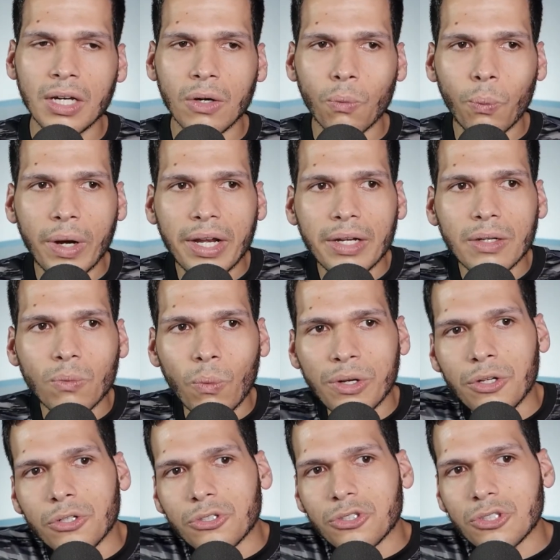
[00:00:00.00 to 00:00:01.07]
When
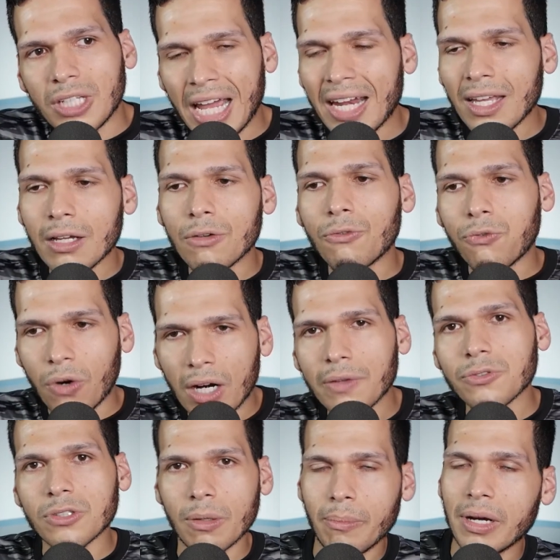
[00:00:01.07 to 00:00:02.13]
you're standing in front of
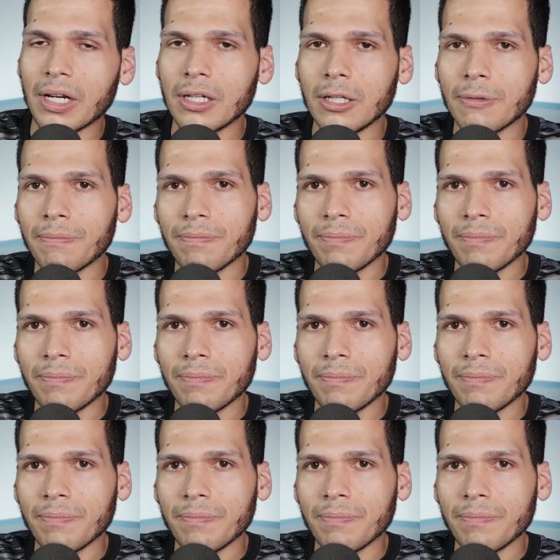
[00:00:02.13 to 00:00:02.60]
somebody